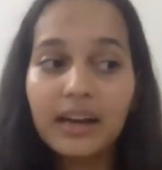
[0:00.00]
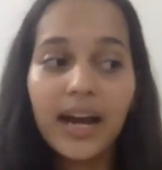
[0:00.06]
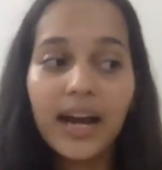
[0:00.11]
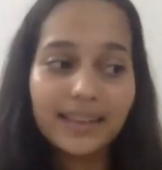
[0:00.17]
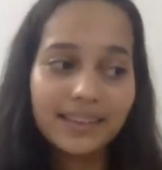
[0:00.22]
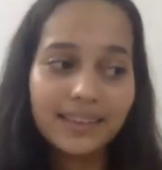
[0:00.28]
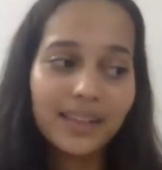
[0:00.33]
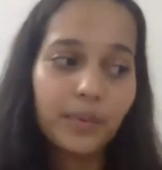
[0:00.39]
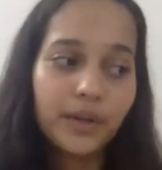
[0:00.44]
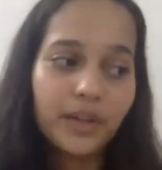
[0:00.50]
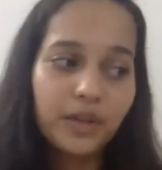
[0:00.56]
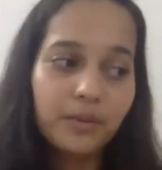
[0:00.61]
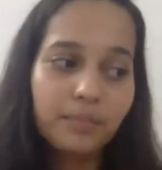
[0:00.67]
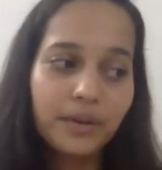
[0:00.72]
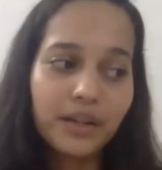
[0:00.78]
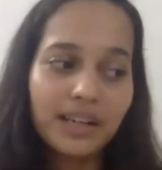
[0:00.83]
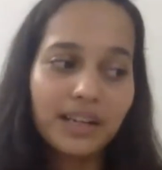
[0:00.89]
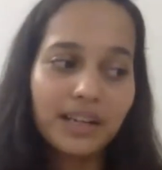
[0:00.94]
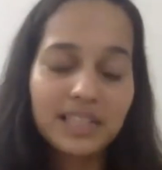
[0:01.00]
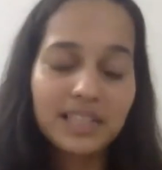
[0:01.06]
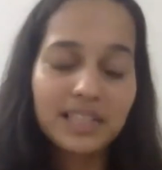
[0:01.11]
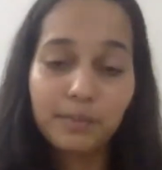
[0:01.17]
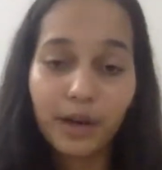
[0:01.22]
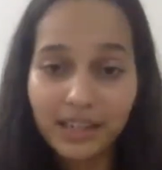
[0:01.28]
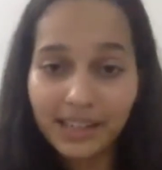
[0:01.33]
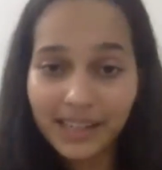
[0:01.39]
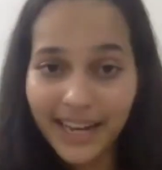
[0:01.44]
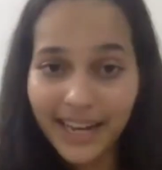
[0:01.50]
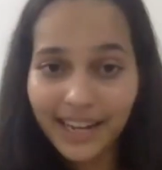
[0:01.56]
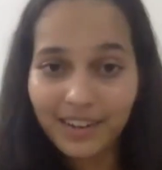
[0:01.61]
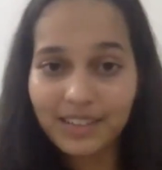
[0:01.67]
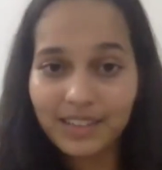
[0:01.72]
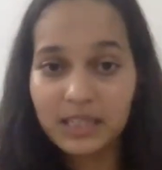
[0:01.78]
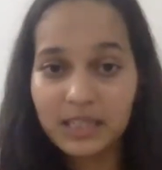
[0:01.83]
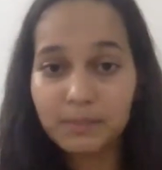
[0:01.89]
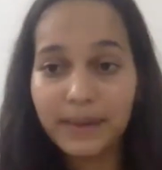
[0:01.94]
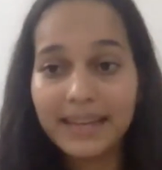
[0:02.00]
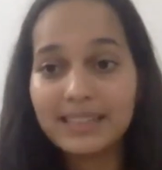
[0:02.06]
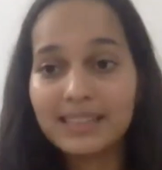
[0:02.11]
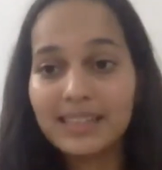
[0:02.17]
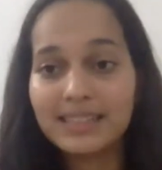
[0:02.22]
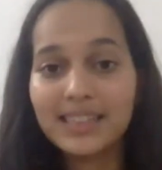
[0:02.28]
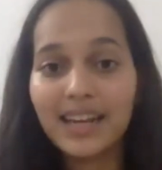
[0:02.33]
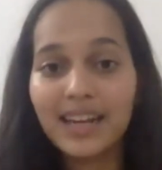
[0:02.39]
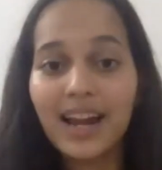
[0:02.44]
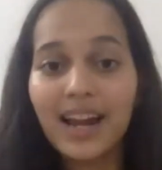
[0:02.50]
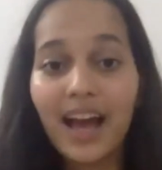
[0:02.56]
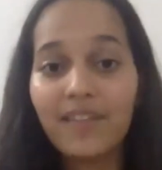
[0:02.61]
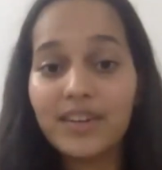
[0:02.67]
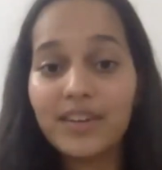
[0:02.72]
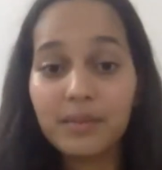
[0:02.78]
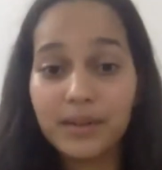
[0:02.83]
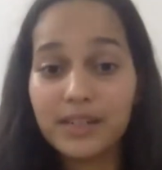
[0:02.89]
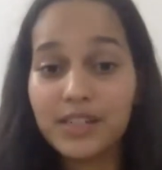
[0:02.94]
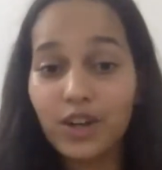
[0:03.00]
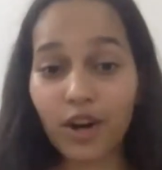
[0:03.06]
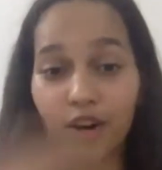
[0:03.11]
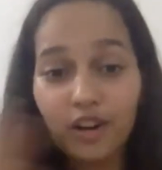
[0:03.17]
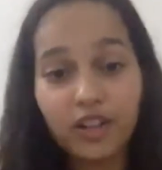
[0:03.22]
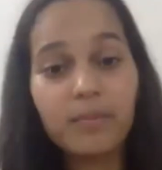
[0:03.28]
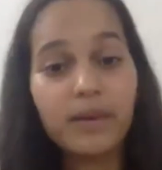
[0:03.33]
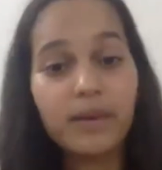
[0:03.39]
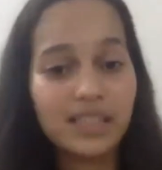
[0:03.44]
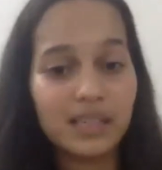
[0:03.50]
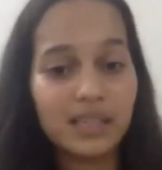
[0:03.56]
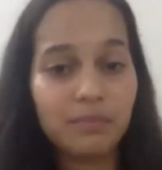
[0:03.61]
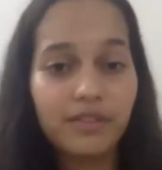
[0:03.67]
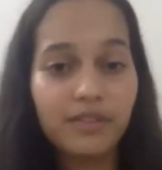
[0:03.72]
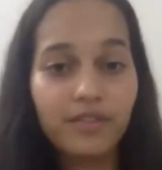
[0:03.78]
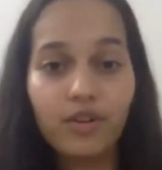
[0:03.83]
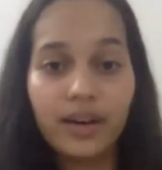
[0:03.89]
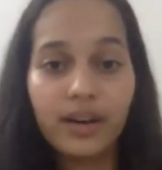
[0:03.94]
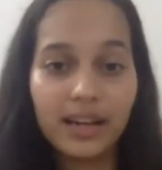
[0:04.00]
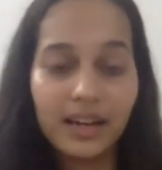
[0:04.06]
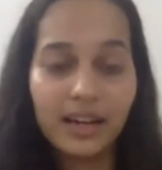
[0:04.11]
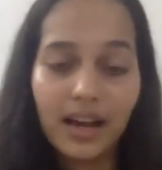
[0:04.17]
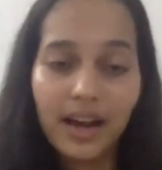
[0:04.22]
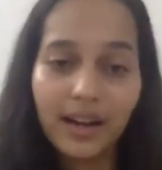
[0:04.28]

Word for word: I think that when you put a spotlight on spaces that haven't been documented before in a